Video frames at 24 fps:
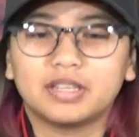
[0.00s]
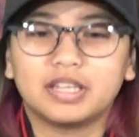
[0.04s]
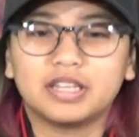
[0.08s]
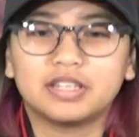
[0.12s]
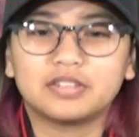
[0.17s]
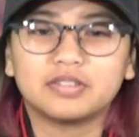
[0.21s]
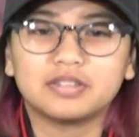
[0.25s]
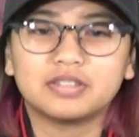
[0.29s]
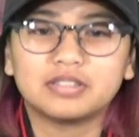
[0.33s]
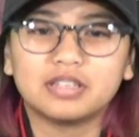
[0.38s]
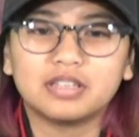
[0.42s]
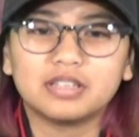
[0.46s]

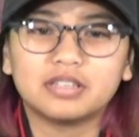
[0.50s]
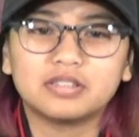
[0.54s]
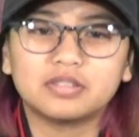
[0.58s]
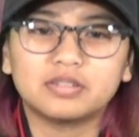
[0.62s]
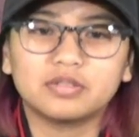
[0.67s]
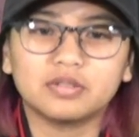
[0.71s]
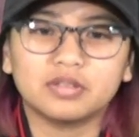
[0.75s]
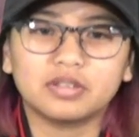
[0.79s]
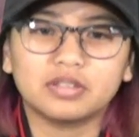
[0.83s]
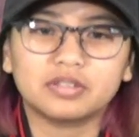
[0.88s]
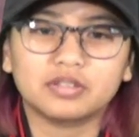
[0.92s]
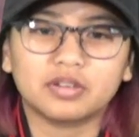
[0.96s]
Interested
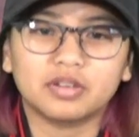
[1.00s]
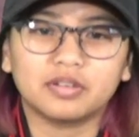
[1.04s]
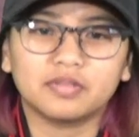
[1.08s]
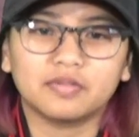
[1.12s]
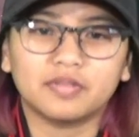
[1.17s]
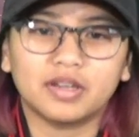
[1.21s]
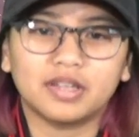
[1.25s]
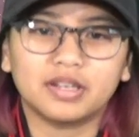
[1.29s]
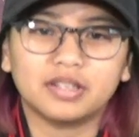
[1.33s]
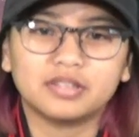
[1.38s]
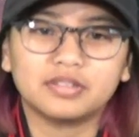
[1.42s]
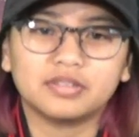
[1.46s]
students are
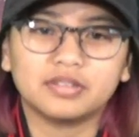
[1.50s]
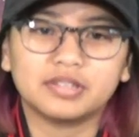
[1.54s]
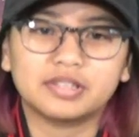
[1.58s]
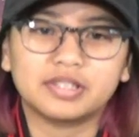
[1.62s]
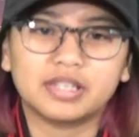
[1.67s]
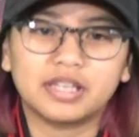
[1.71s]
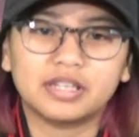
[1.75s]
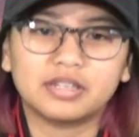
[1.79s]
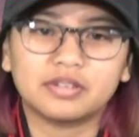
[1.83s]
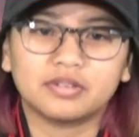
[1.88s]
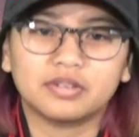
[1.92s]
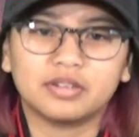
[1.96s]
invited to
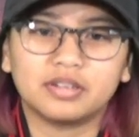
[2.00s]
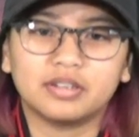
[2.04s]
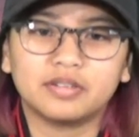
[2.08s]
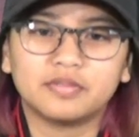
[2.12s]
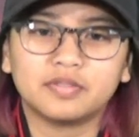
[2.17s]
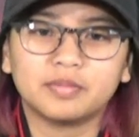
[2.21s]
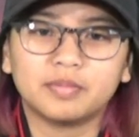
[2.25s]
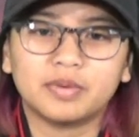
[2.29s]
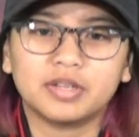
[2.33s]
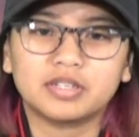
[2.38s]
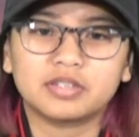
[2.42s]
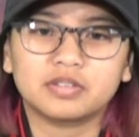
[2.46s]
attend our
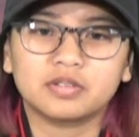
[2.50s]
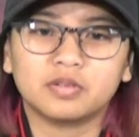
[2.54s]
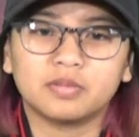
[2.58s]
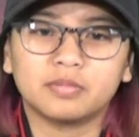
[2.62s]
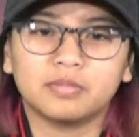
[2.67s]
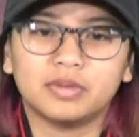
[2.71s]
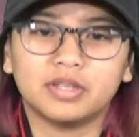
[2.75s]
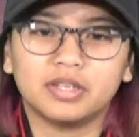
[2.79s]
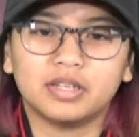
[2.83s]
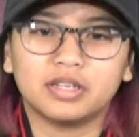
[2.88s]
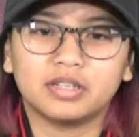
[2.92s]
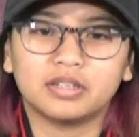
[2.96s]
informational
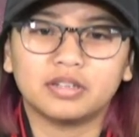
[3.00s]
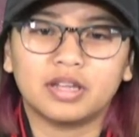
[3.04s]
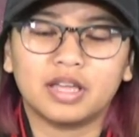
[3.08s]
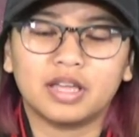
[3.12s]
meeting